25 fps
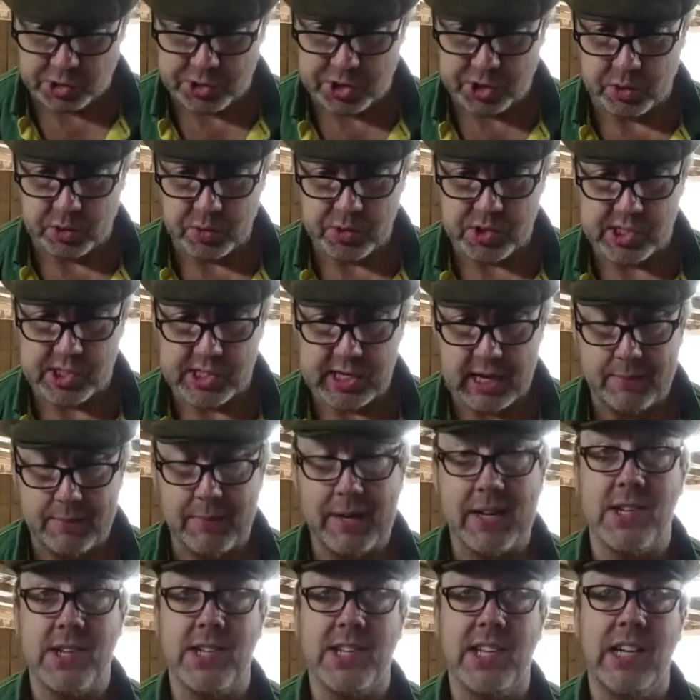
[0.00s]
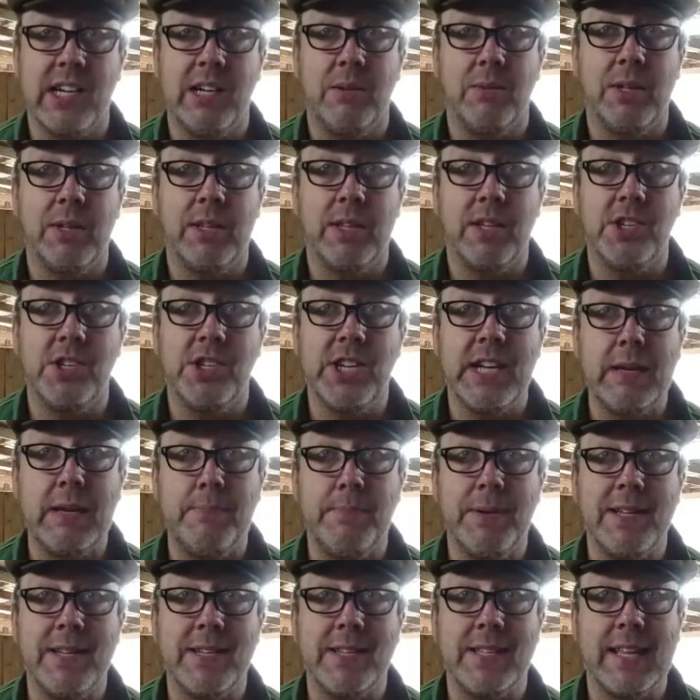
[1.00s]
logical step. Let's start with the
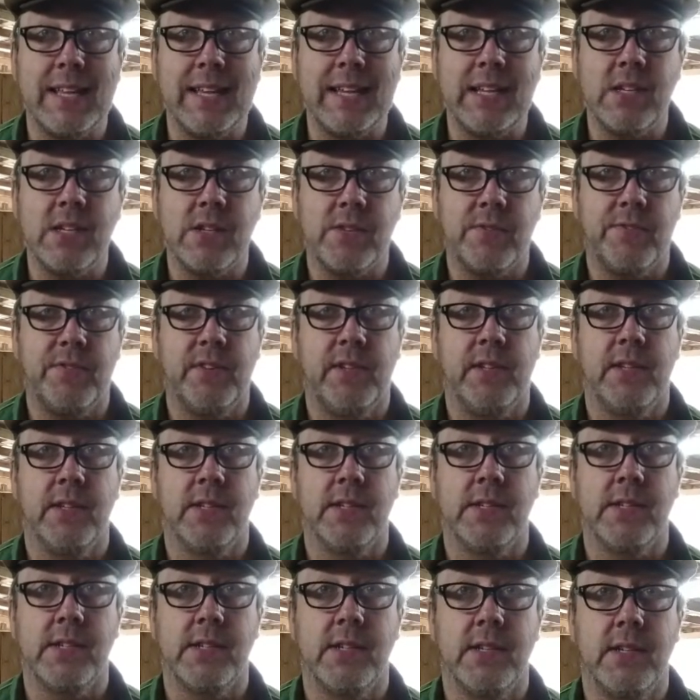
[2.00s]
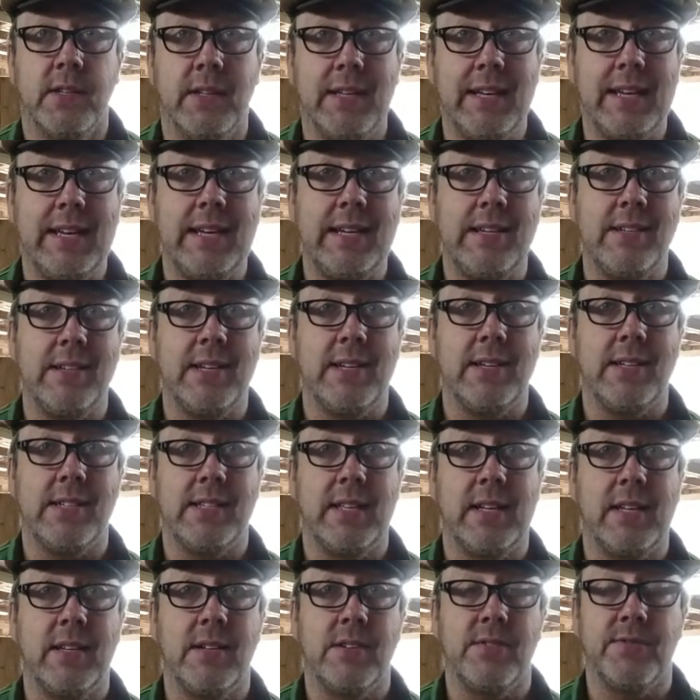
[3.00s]
cheapest things first, the
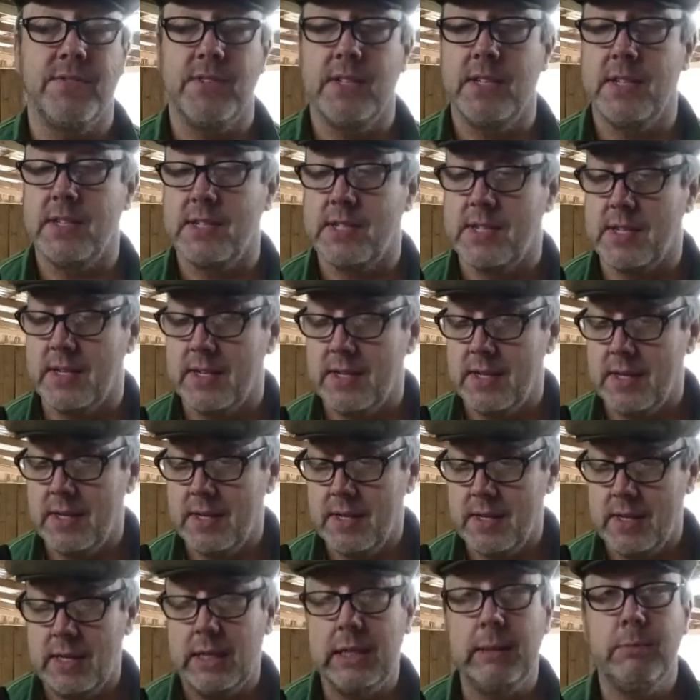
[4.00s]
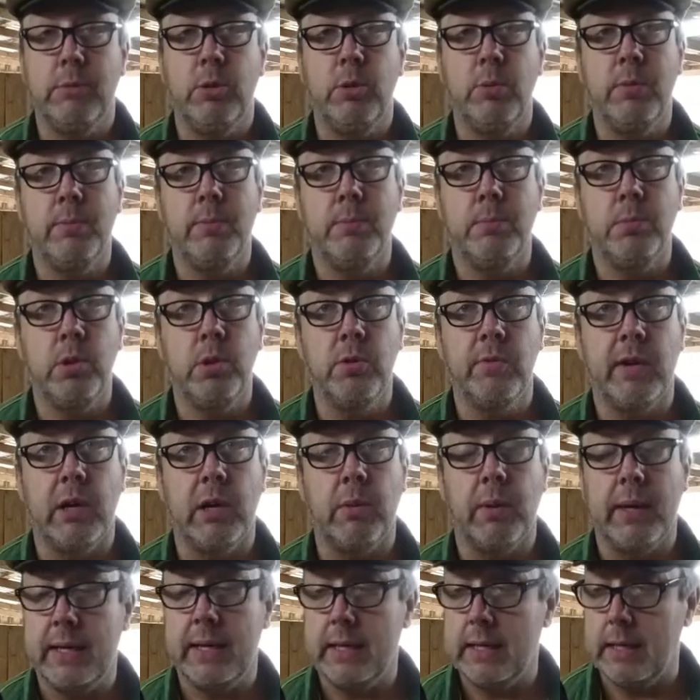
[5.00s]
easiest things first, and then move, move
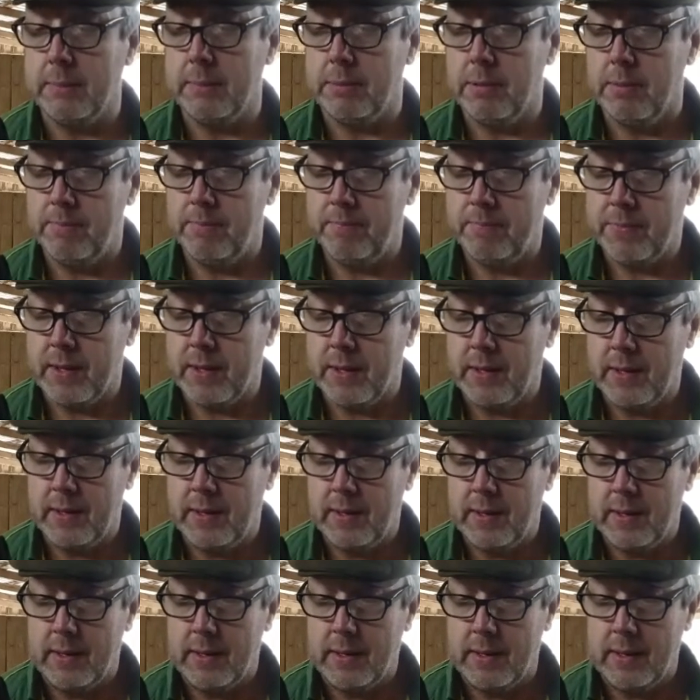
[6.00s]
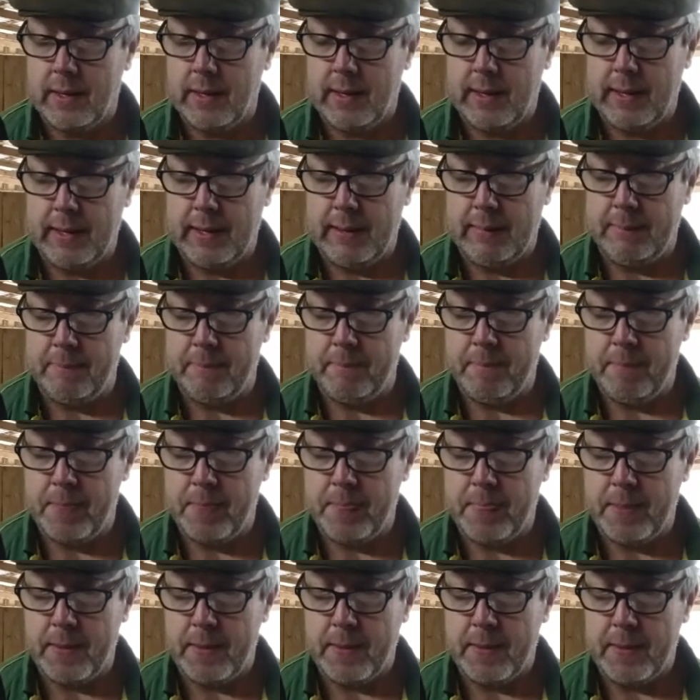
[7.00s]
our way up.
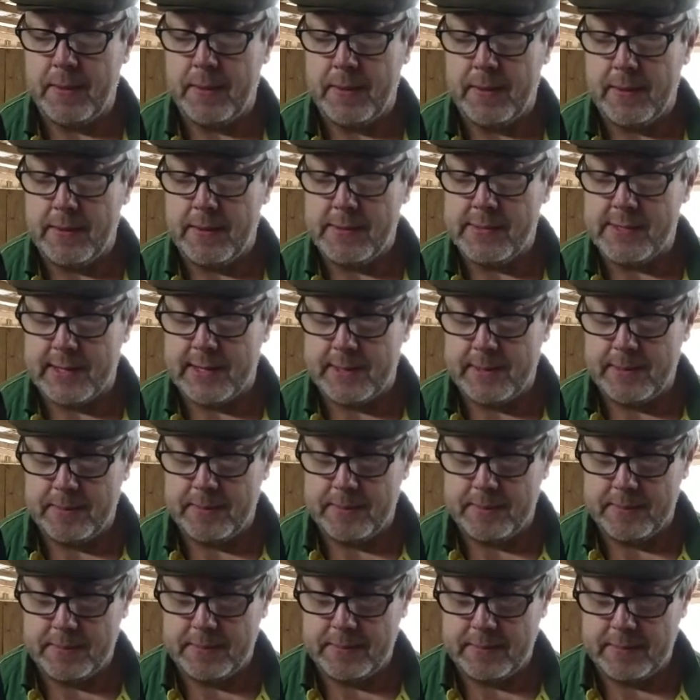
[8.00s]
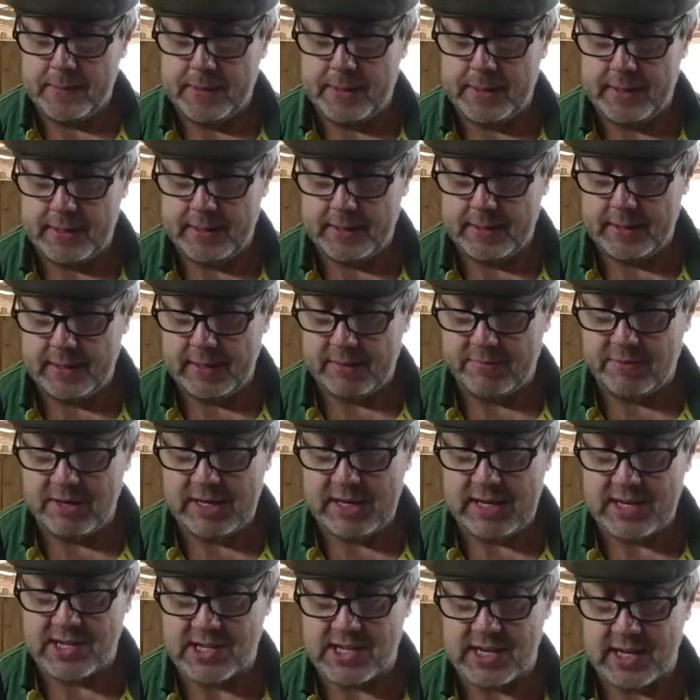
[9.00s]
Um, so it
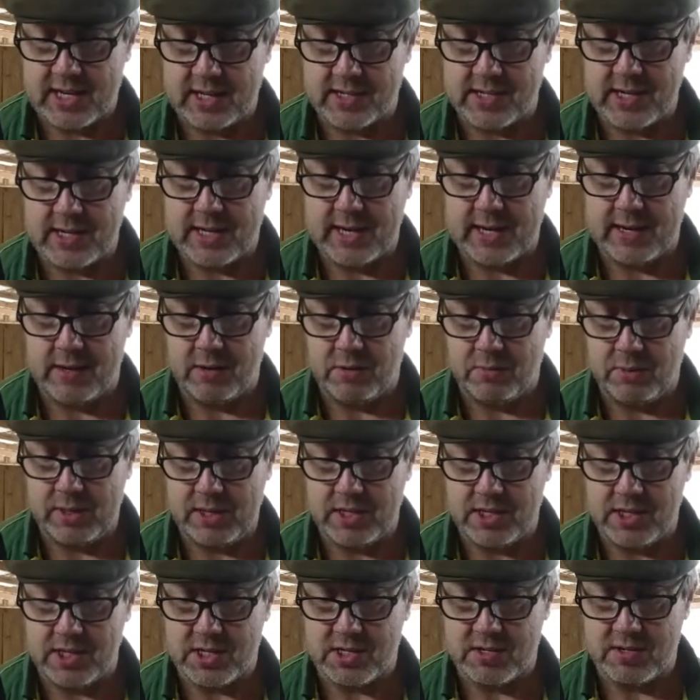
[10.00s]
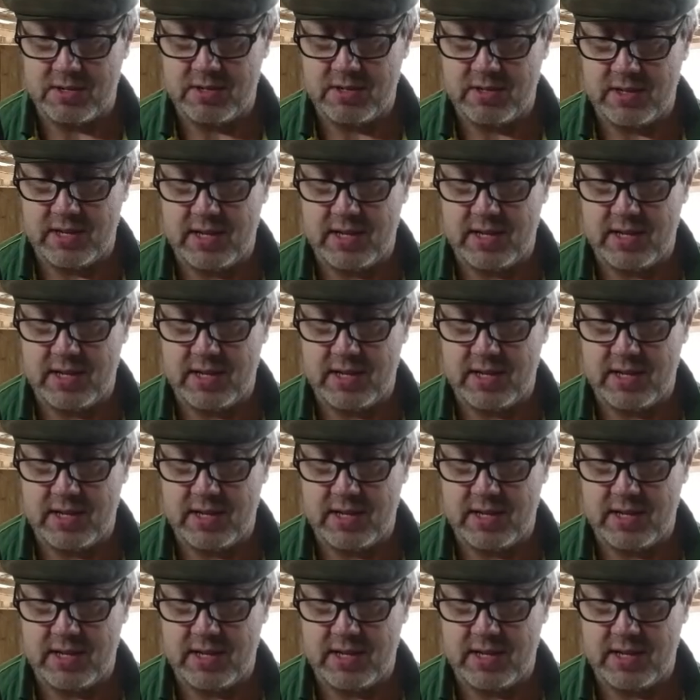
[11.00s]
really started out with just